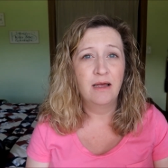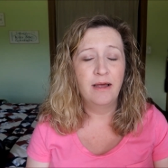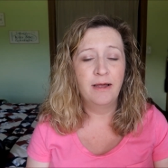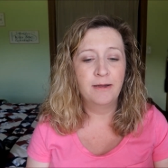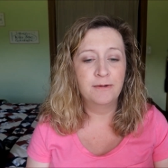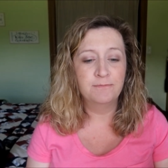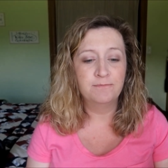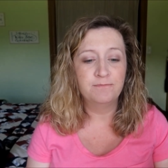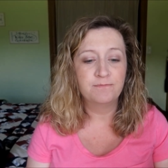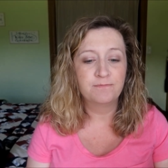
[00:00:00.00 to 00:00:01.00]

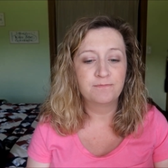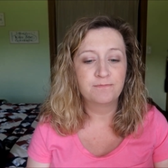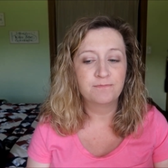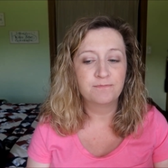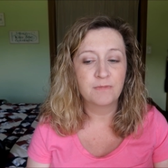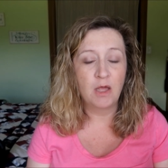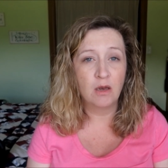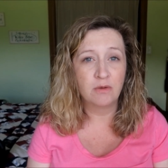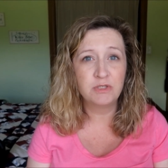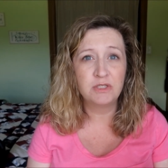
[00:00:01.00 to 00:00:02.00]

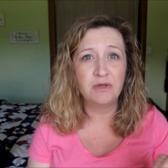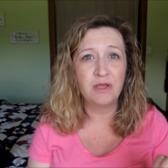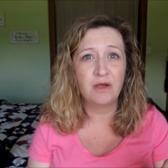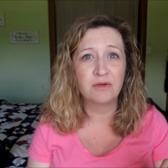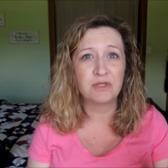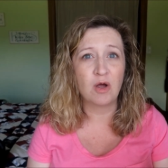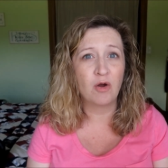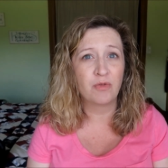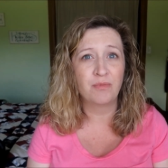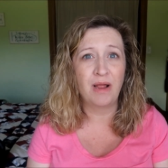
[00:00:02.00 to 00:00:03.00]
Hollywood Studios
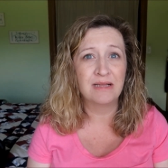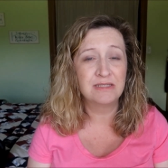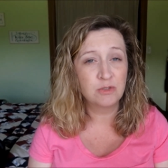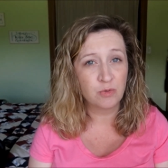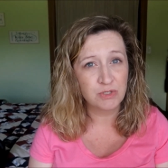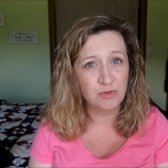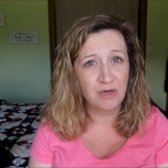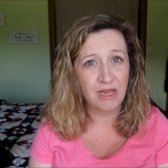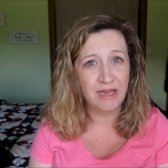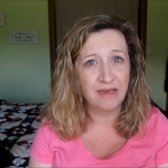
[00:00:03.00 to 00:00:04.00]
are the rides in Toy Story
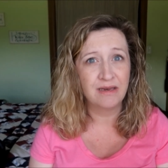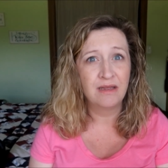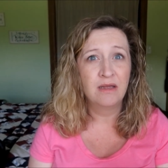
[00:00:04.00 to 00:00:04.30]
Land.